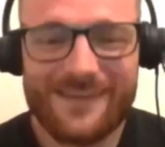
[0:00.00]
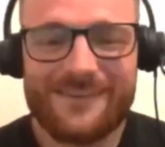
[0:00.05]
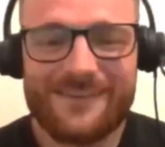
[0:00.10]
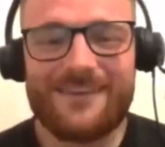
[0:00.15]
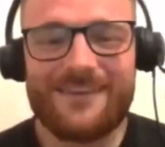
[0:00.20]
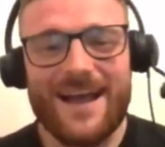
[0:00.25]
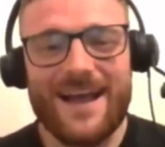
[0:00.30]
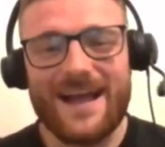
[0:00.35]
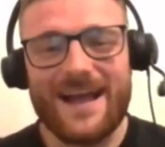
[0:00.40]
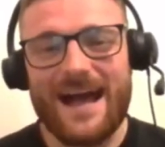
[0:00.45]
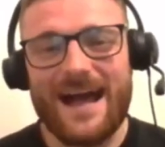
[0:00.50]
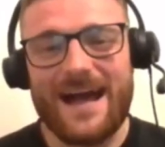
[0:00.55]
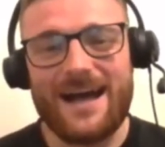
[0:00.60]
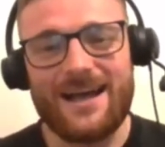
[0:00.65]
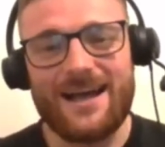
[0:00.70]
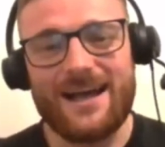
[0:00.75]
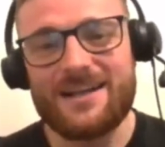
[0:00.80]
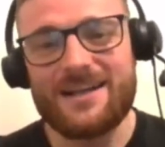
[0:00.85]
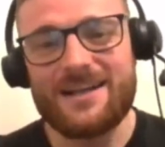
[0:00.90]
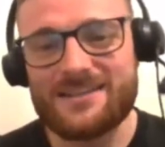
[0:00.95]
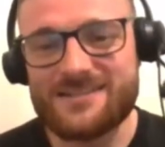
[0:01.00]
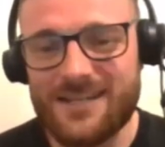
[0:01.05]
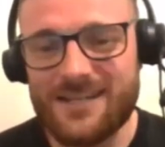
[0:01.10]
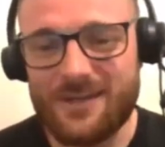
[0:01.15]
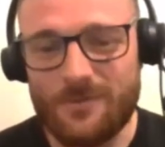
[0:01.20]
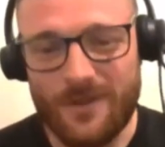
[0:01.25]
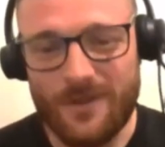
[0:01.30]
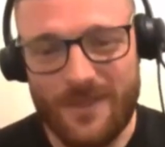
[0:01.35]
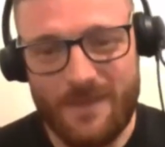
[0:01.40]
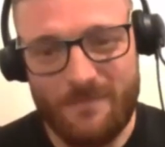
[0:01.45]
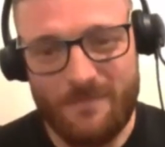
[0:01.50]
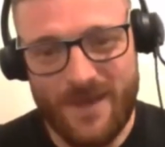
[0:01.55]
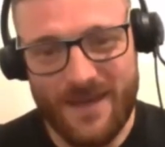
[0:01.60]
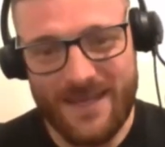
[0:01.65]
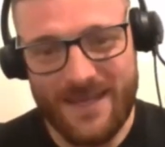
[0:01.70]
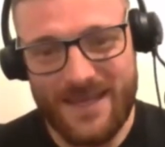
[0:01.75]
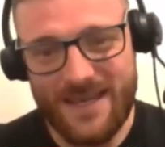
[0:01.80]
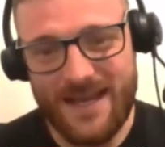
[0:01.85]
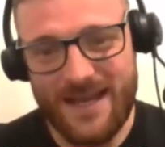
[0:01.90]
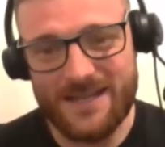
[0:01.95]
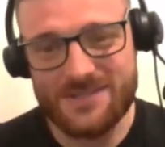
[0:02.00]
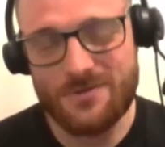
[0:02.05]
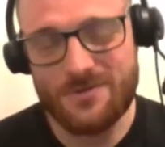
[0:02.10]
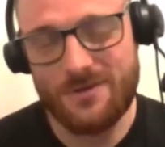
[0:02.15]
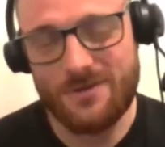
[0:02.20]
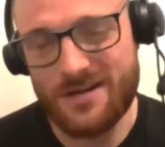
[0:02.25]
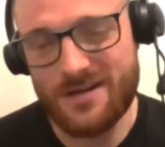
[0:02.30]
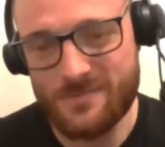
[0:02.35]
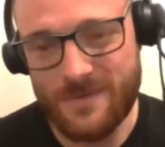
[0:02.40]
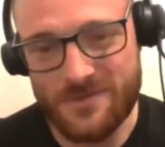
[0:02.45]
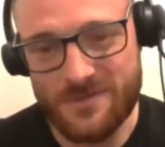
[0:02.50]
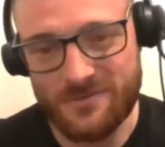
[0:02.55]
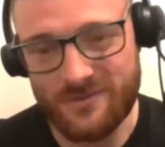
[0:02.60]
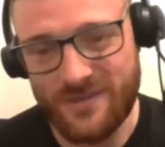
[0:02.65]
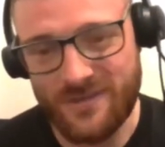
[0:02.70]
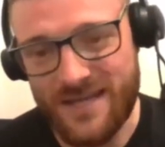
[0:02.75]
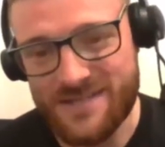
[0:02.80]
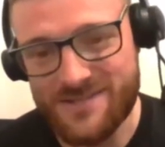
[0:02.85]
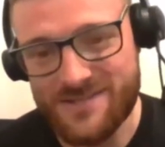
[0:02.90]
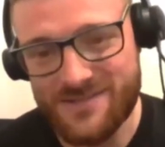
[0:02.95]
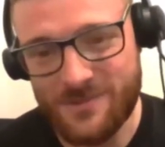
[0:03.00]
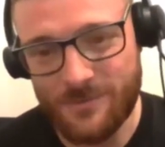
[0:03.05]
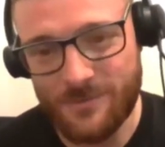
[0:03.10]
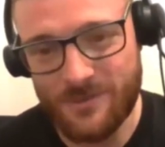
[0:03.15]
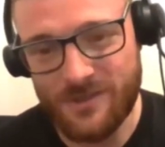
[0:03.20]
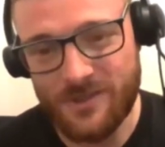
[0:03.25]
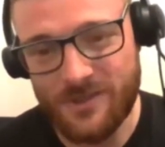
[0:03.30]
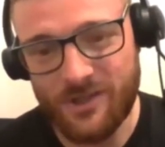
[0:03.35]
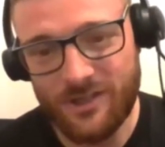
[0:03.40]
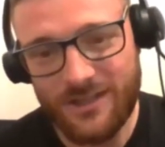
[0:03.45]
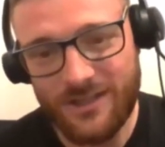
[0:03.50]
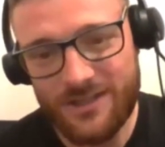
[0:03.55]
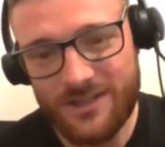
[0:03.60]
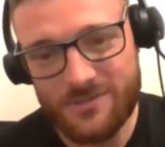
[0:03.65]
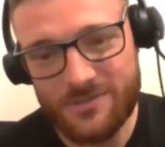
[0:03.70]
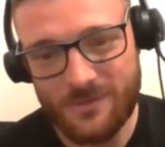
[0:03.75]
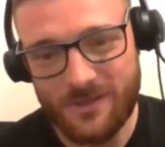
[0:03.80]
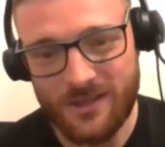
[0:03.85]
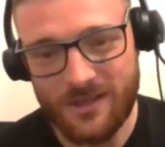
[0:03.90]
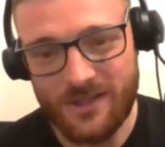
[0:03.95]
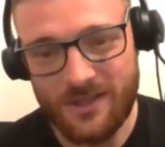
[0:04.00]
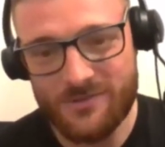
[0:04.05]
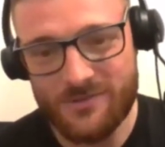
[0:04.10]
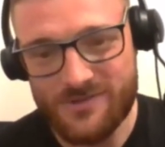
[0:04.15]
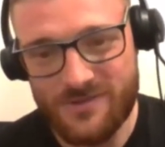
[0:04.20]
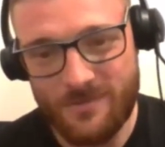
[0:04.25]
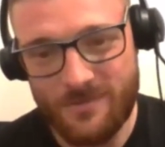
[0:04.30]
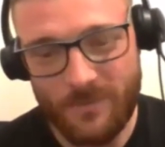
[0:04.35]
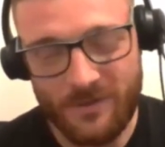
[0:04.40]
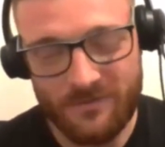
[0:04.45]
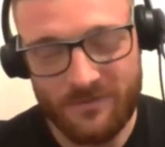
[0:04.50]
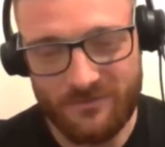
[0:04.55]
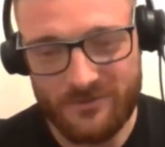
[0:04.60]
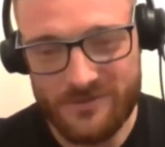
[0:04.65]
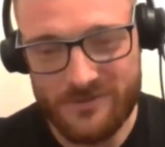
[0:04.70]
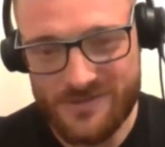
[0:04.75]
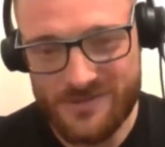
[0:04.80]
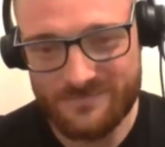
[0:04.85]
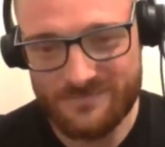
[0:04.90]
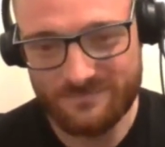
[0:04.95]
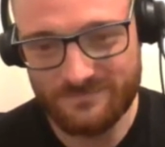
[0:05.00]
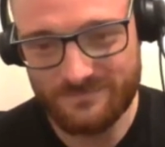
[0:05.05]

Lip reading: Right. I'll tell you what then, Becky, as you're our special guest, do you want to call it? Do you want to close the pod for us?